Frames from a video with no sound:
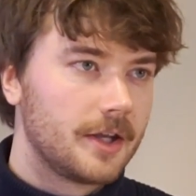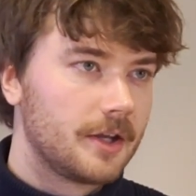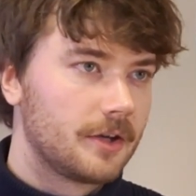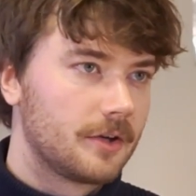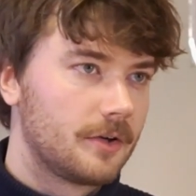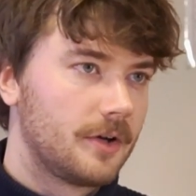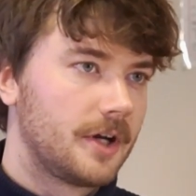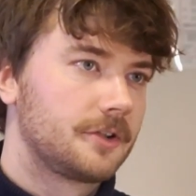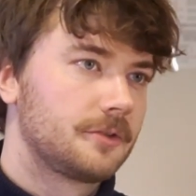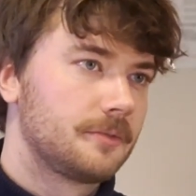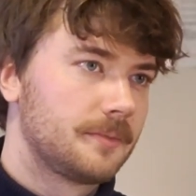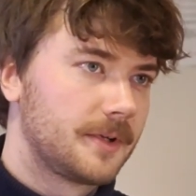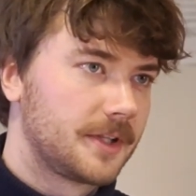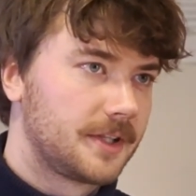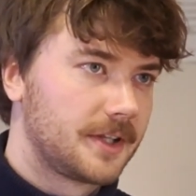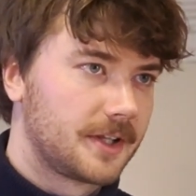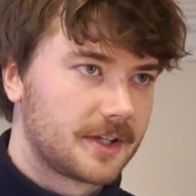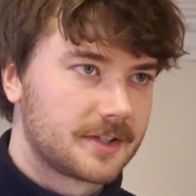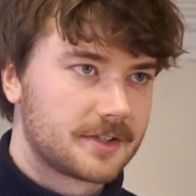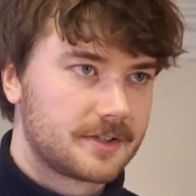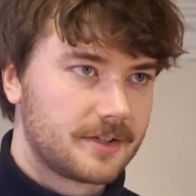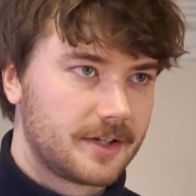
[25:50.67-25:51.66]

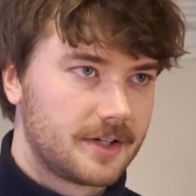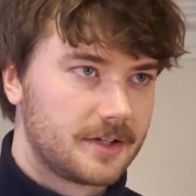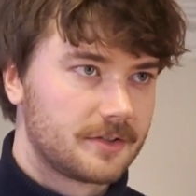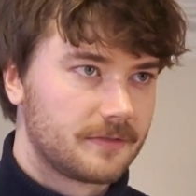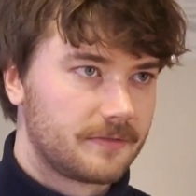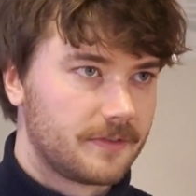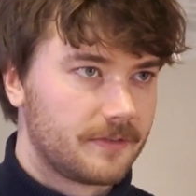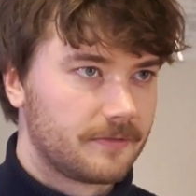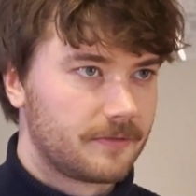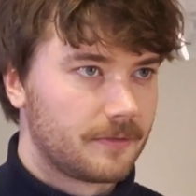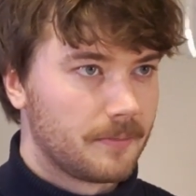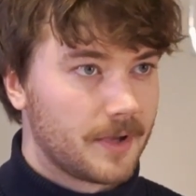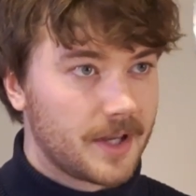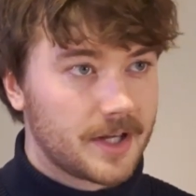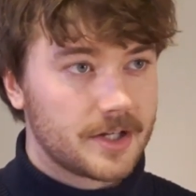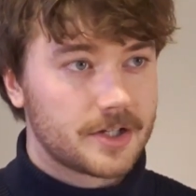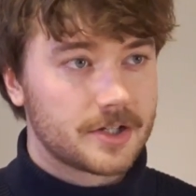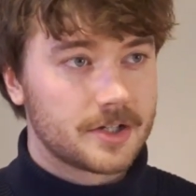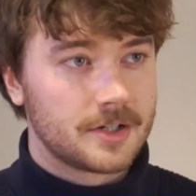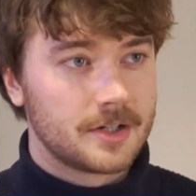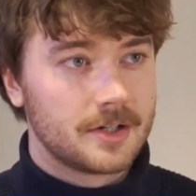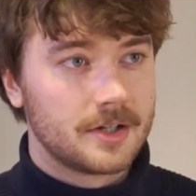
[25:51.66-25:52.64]
Automatic exchange of
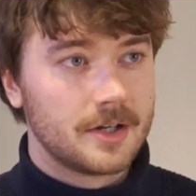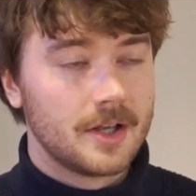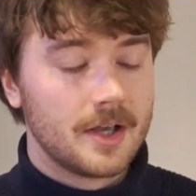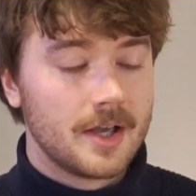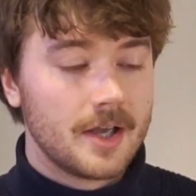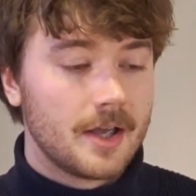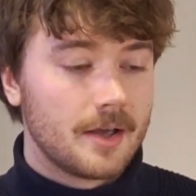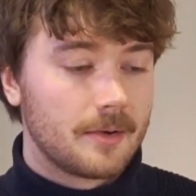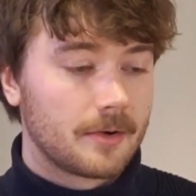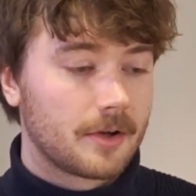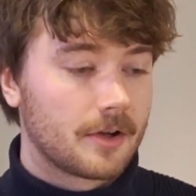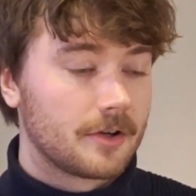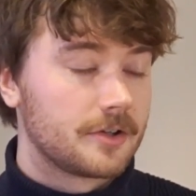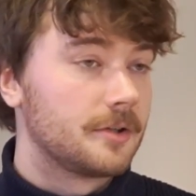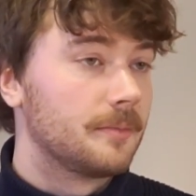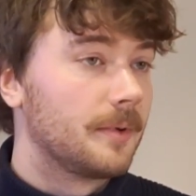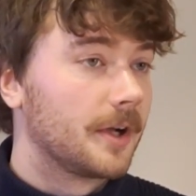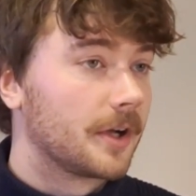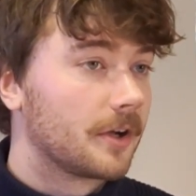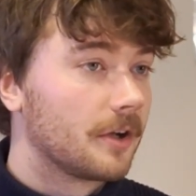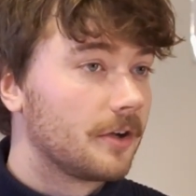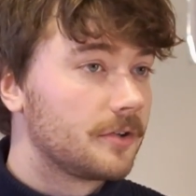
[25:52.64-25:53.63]
information,
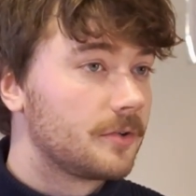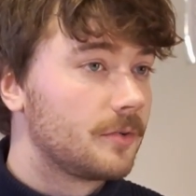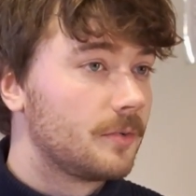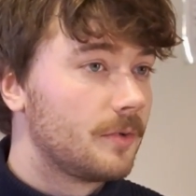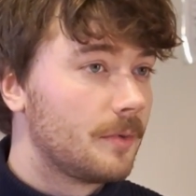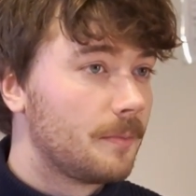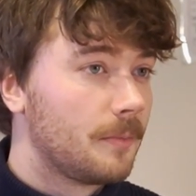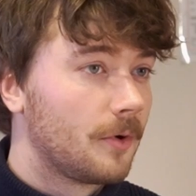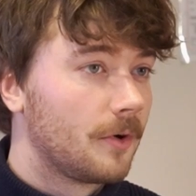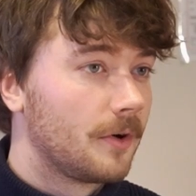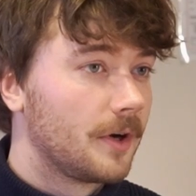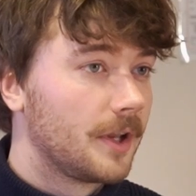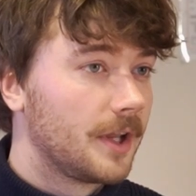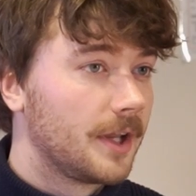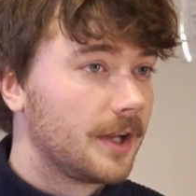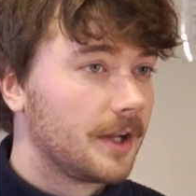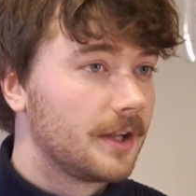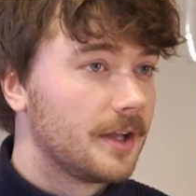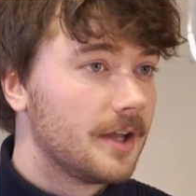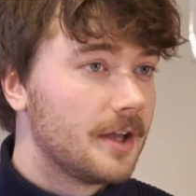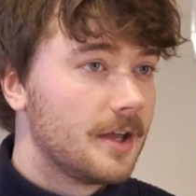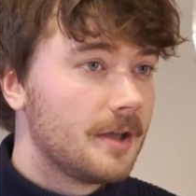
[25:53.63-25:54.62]
country-by-country
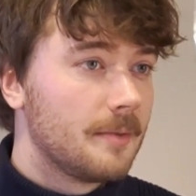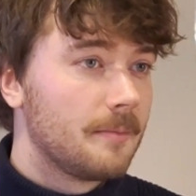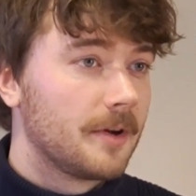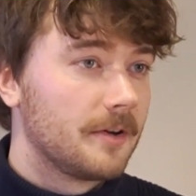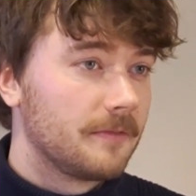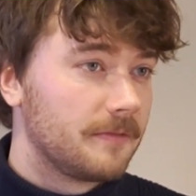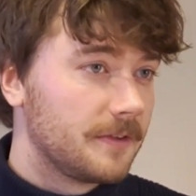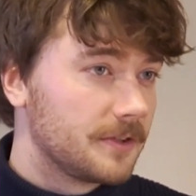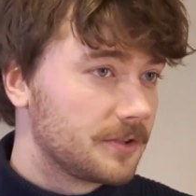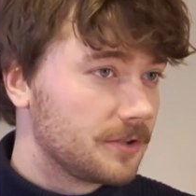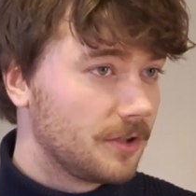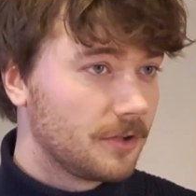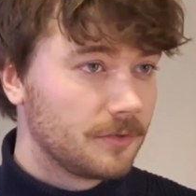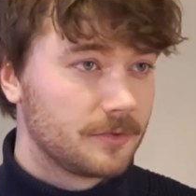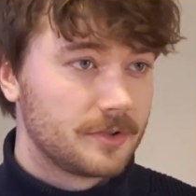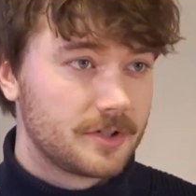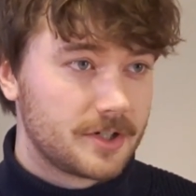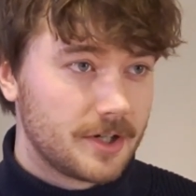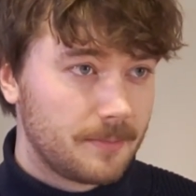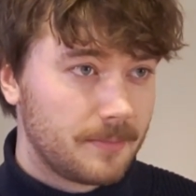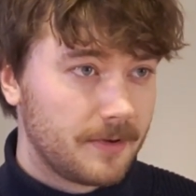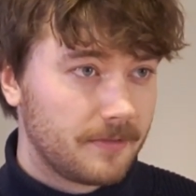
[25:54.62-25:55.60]
reporting, beneficial
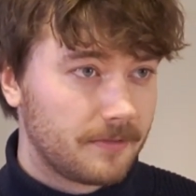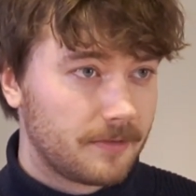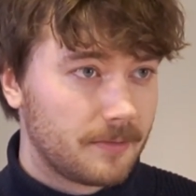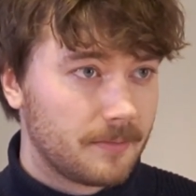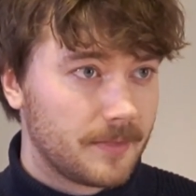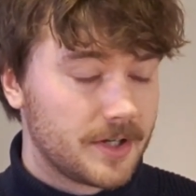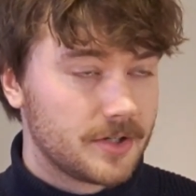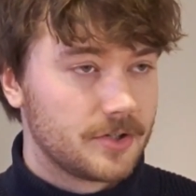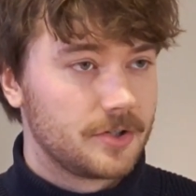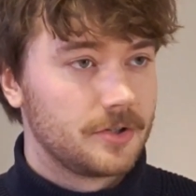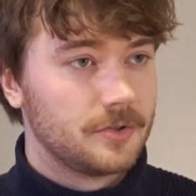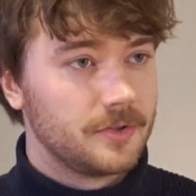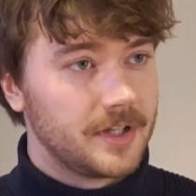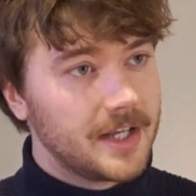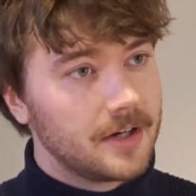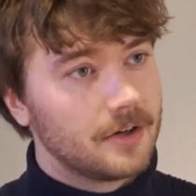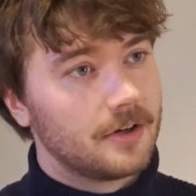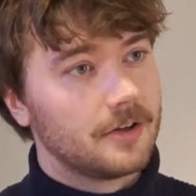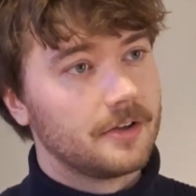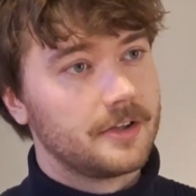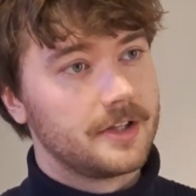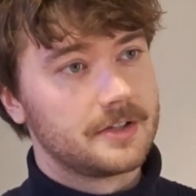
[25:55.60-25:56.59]
ownership information. You
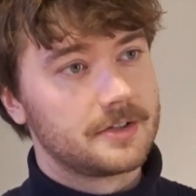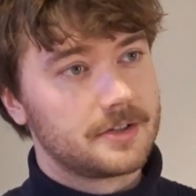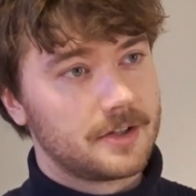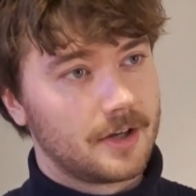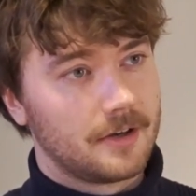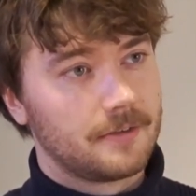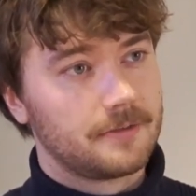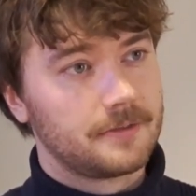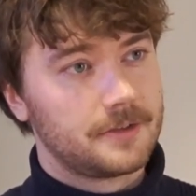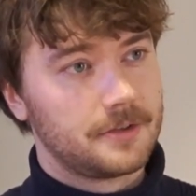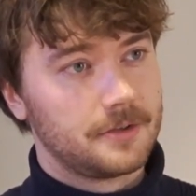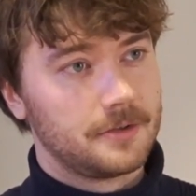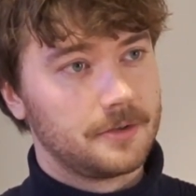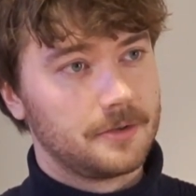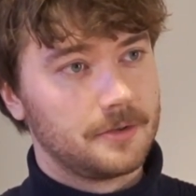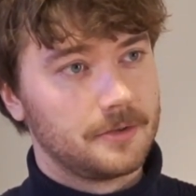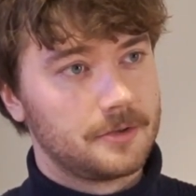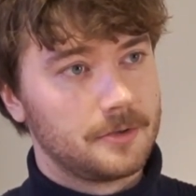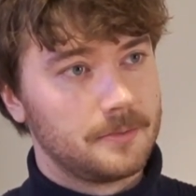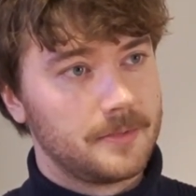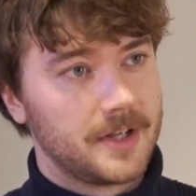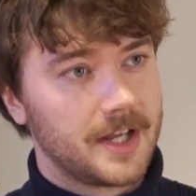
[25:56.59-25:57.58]
need all this stuff
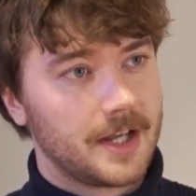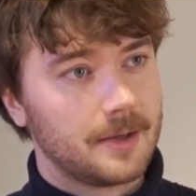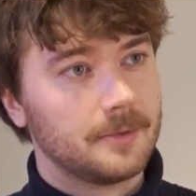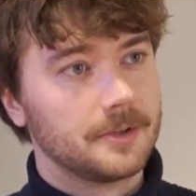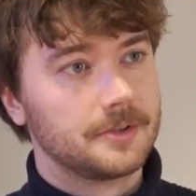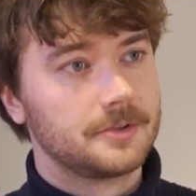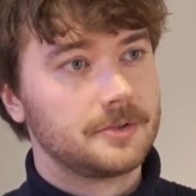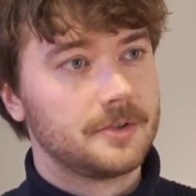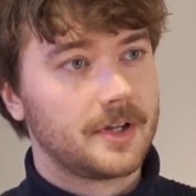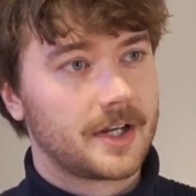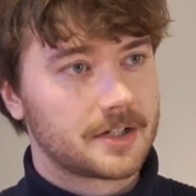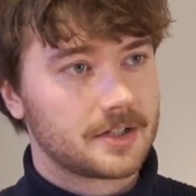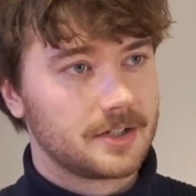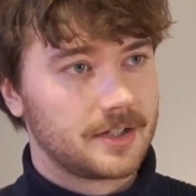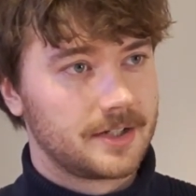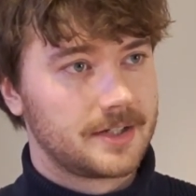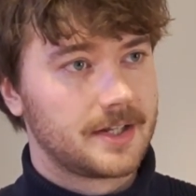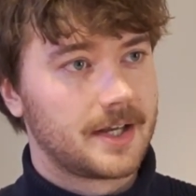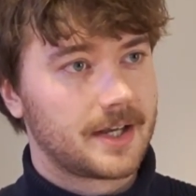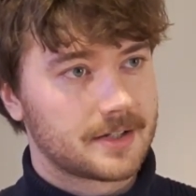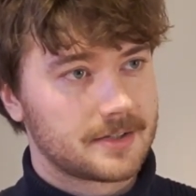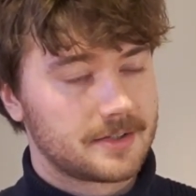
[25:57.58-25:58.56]
to be able to
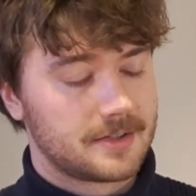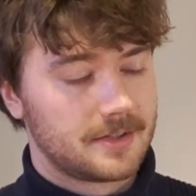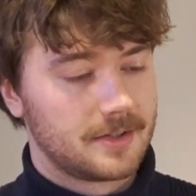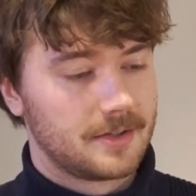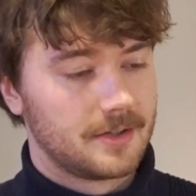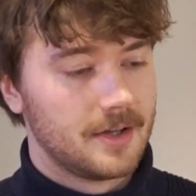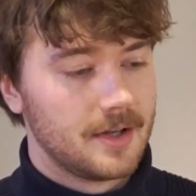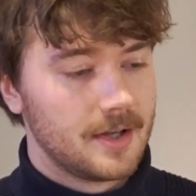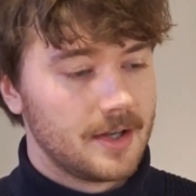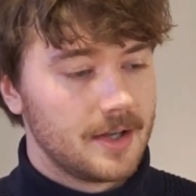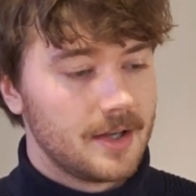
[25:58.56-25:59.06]
actually tax the